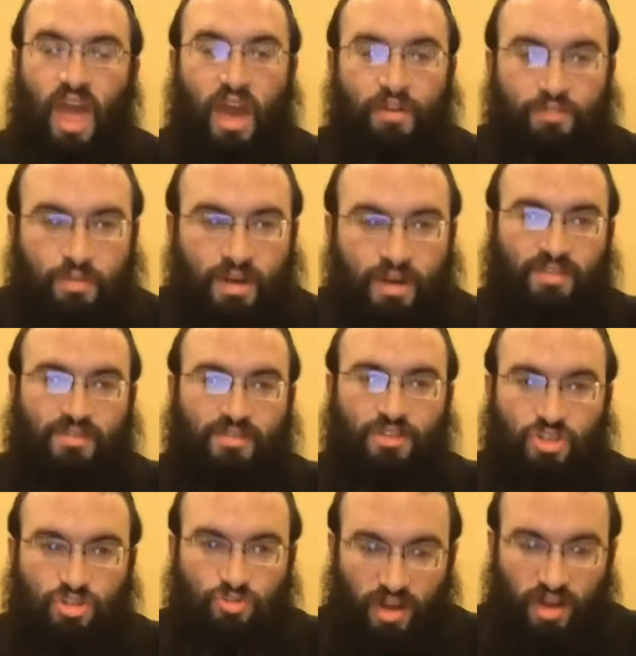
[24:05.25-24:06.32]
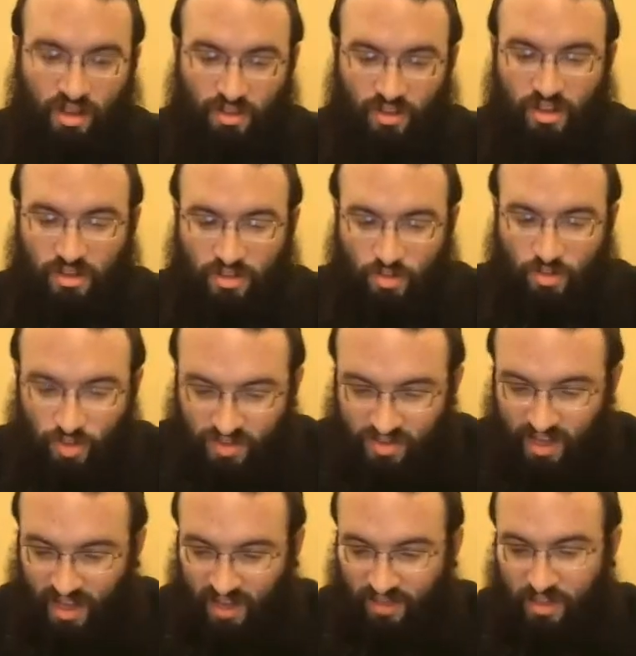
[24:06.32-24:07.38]
And everybody has the strength to
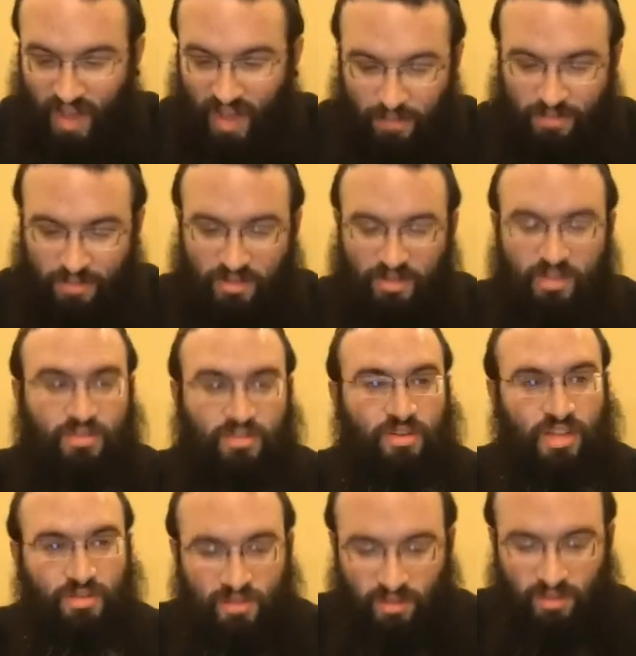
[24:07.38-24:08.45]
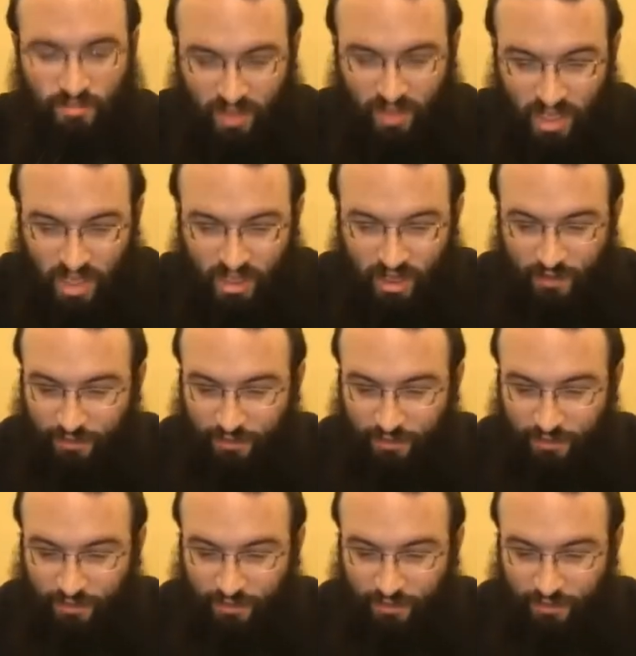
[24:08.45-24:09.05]
withstand the obstacles that are given to him.